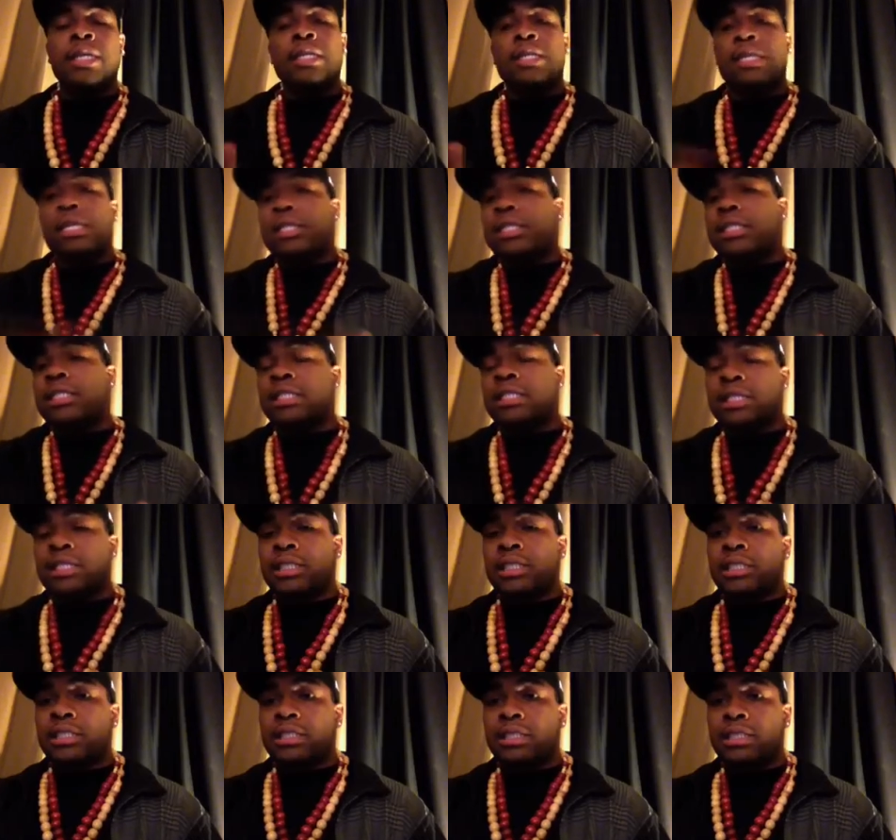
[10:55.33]
this
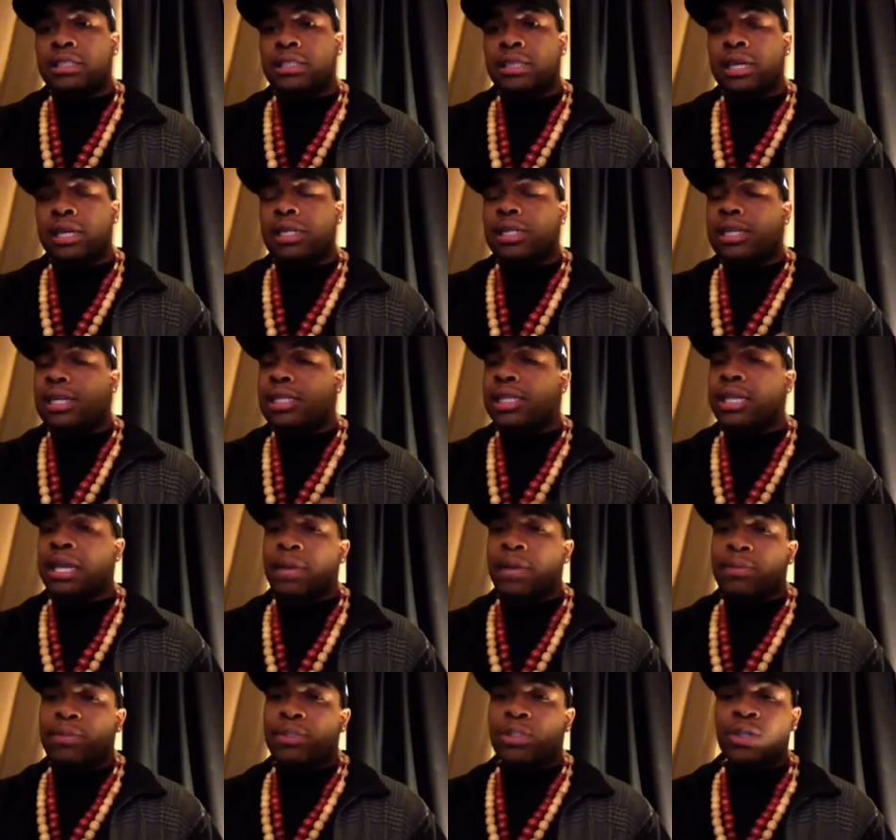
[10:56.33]
is another
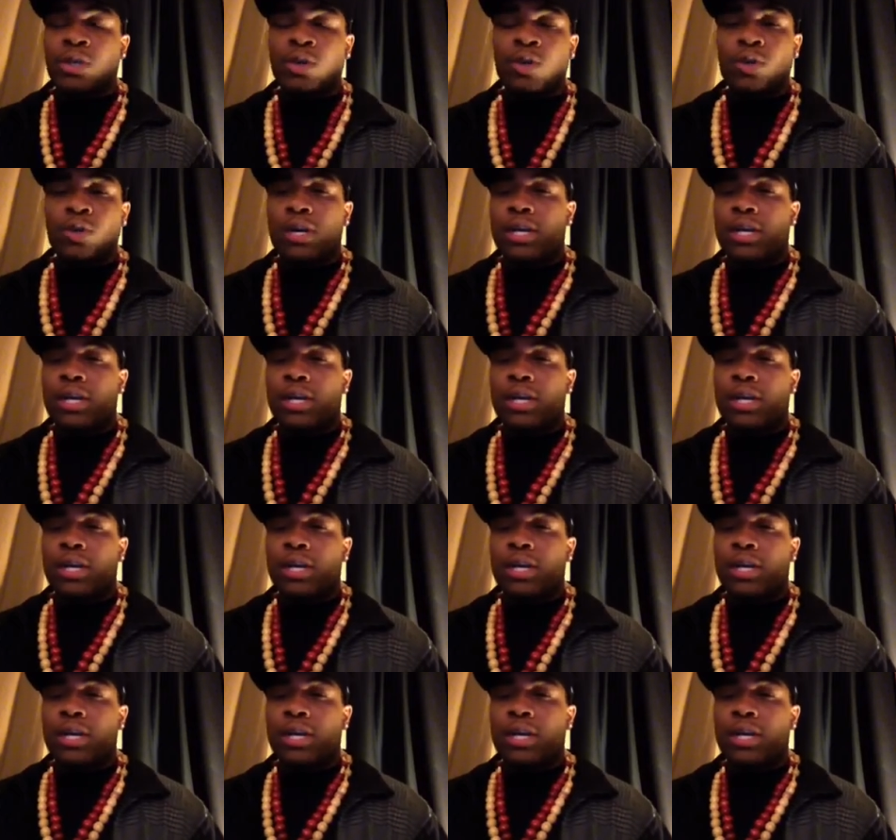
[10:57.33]
episode